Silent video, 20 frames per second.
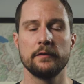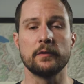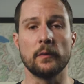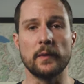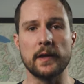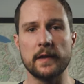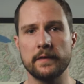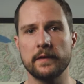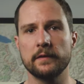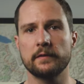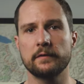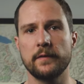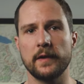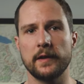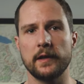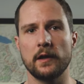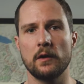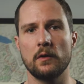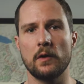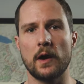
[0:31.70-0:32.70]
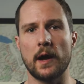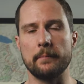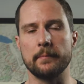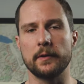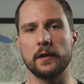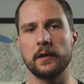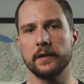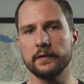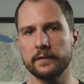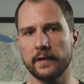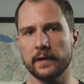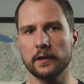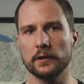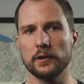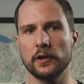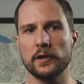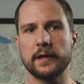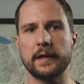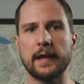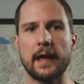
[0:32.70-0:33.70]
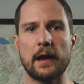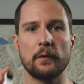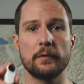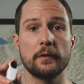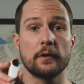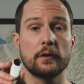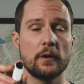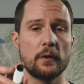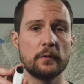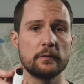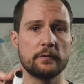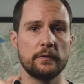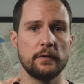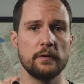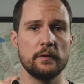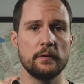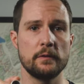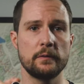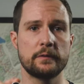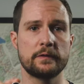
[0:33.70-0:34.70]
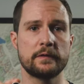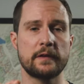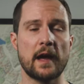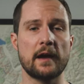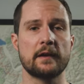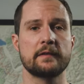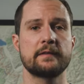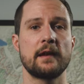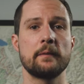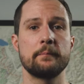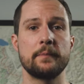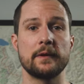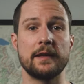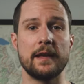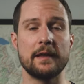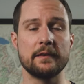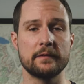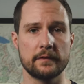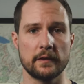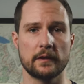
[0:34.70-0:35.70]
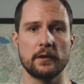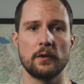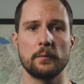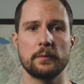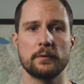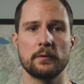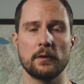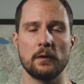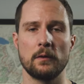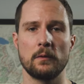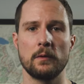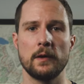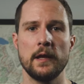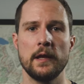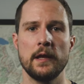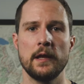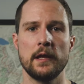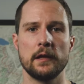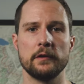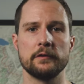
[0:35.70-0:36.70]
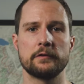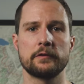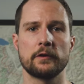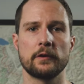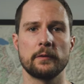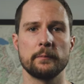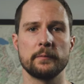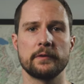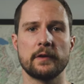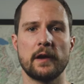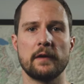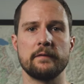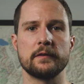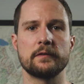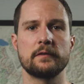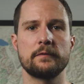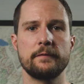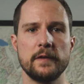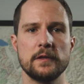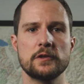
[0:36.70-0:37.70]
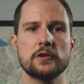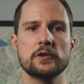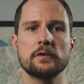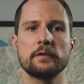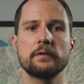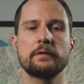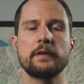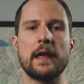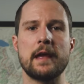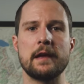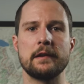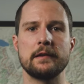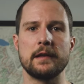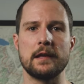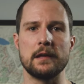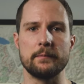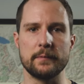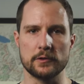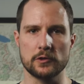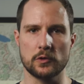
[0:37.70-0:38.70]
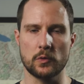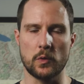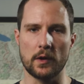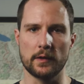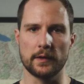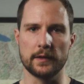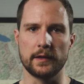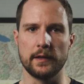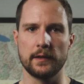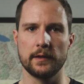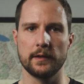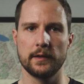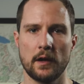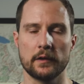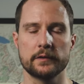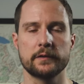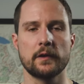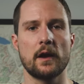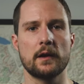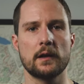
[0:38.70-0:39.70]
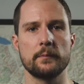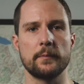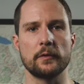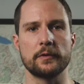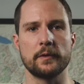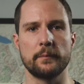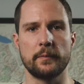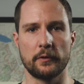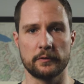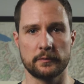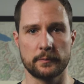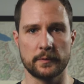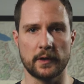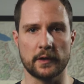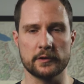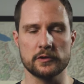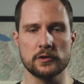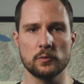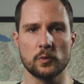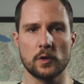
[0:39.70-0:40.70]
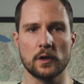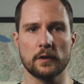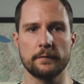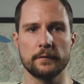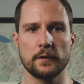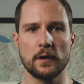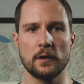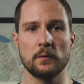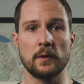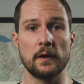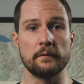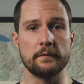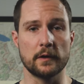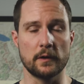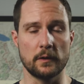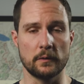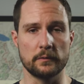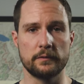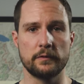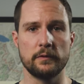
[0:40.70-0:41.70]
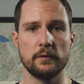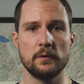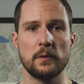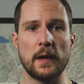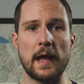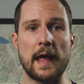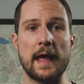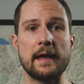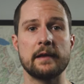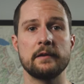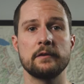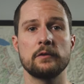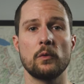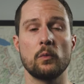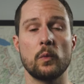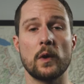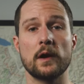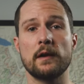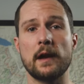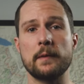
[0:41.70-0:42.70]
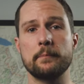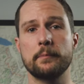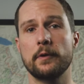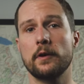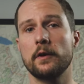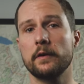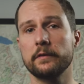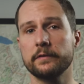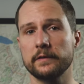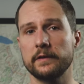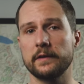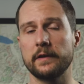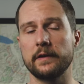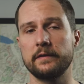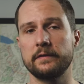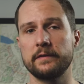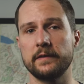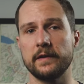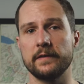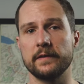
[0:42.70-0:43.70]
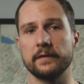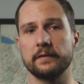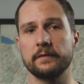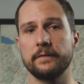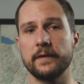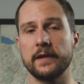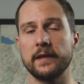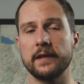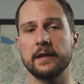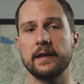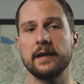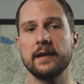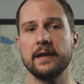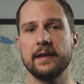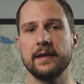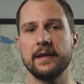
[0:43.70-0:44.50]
So in this video, I'm gonna take a look at how the Go two stacks up against the GoPro in terms of its features and image quality. I'll talk about the post-production workflow of the Go two and where I personally see this fitting